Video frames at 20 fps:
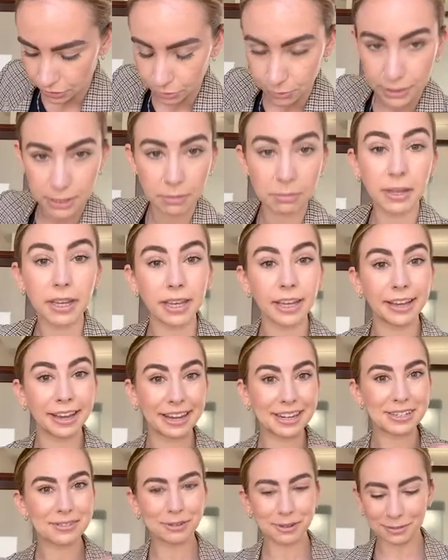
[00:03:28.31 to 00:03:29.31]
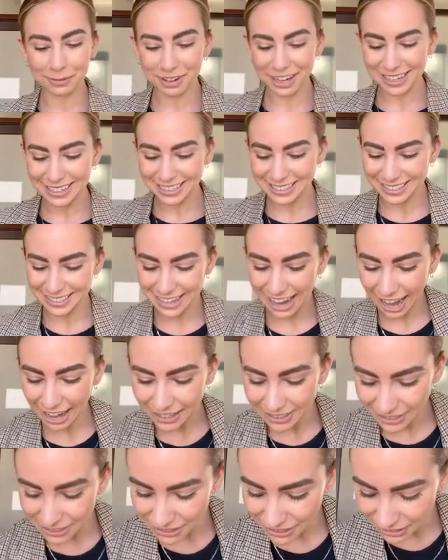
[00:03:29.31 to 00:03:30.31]
do some engagement rings
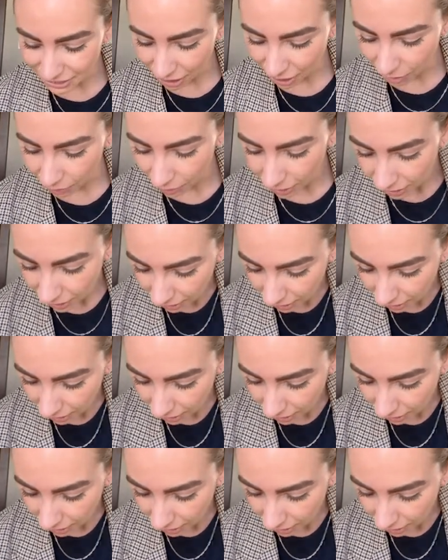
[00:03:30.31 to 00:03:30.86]
next. So